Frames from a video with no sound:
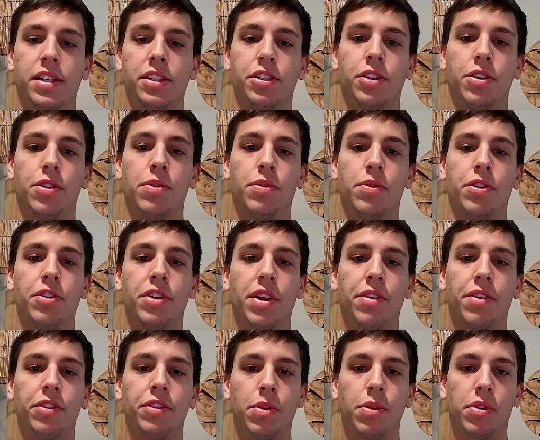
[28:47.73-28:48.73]
So they're
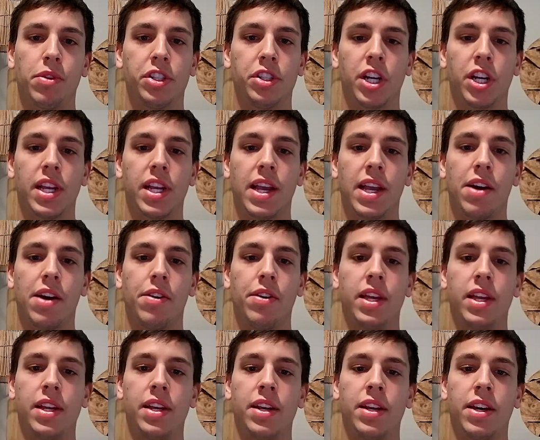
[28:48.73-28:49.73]
definitely worth checking
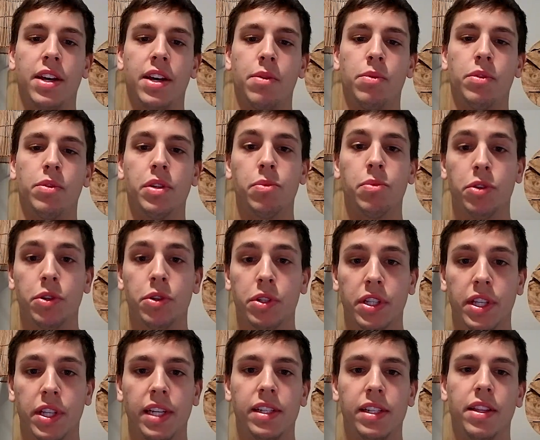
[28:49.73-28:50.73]
out, and we
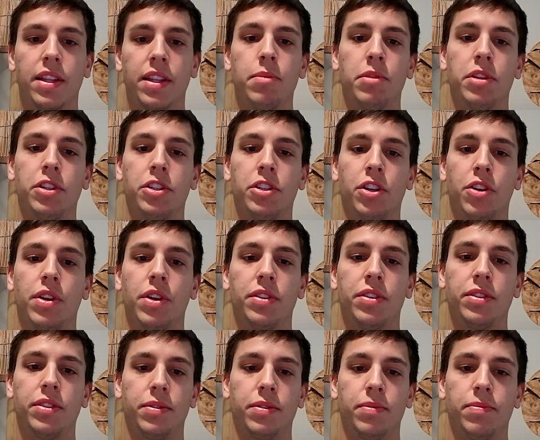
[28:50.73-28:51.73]
will link to them in the show
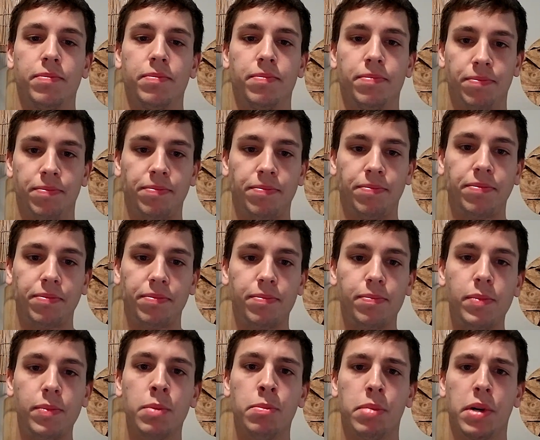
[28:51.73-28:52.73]
notes.
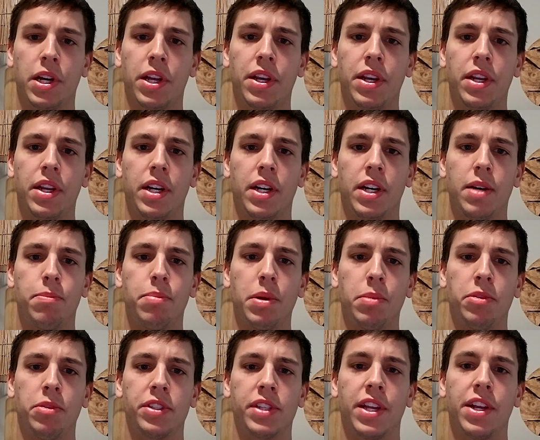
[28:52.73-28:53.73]
But
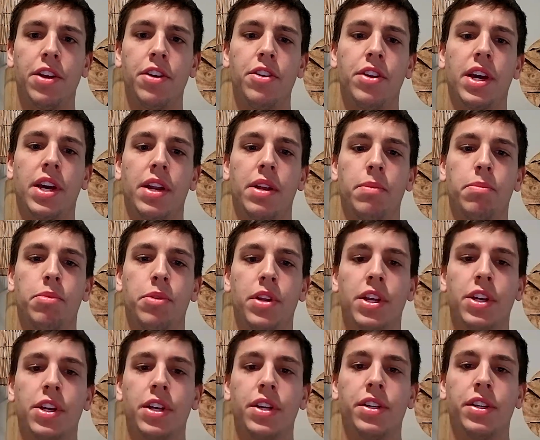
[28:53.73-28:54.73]
Pibbles, I know you got a
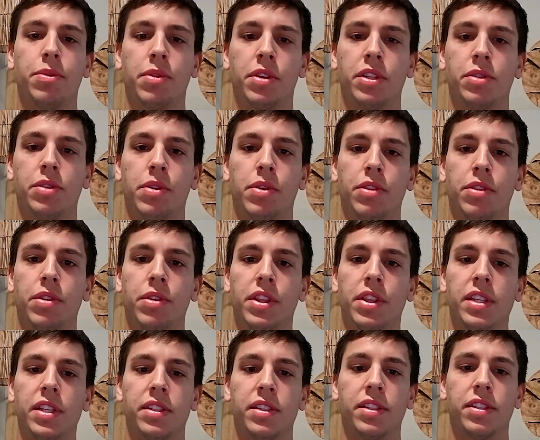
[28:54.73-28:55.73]
pretty good 2023
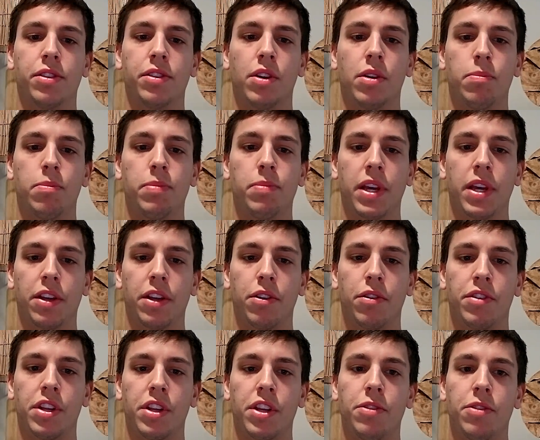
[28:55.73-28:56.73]
thesis, so I'll kick
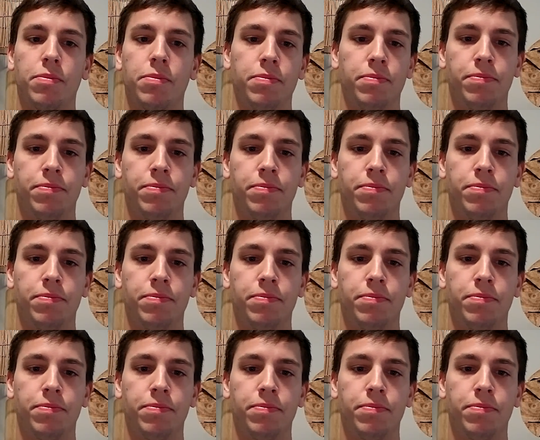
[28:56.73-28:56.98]
it over to you.